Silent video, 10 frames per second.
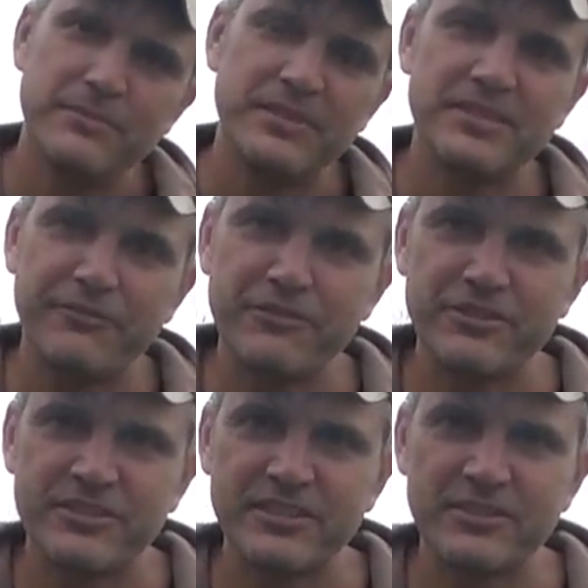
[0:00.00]
but the
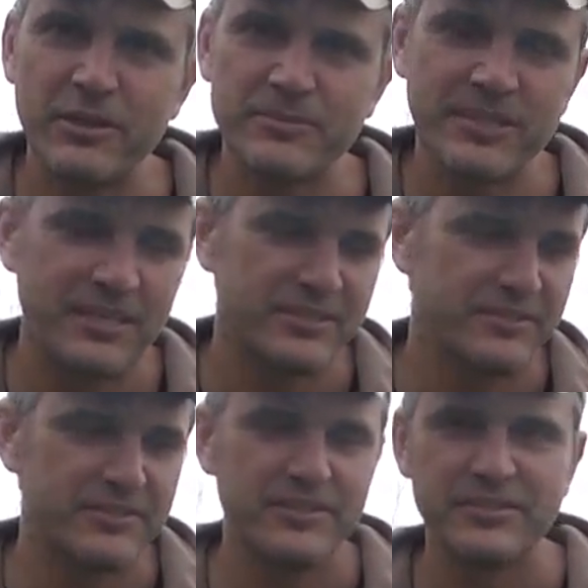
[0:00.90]
difference is in the top
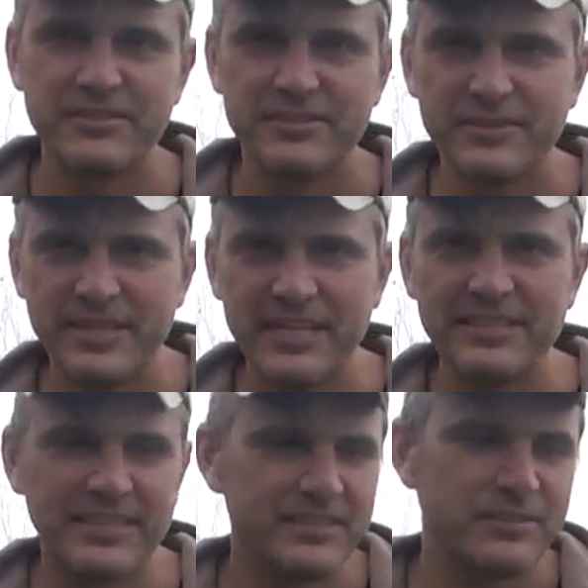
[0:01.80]
sections. So again,
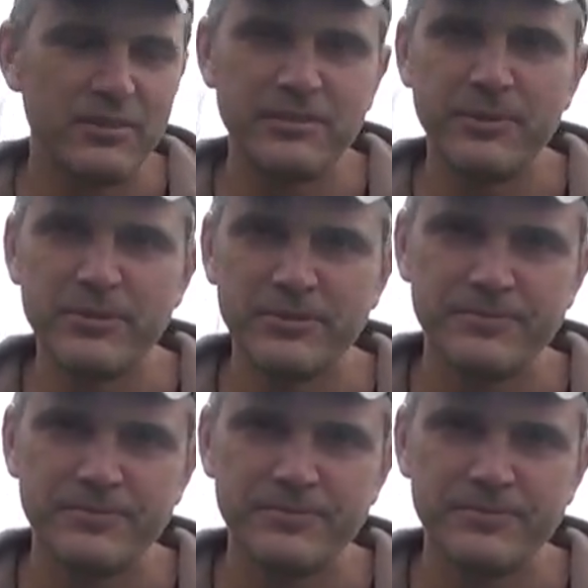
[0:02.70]
you get this dolly butt.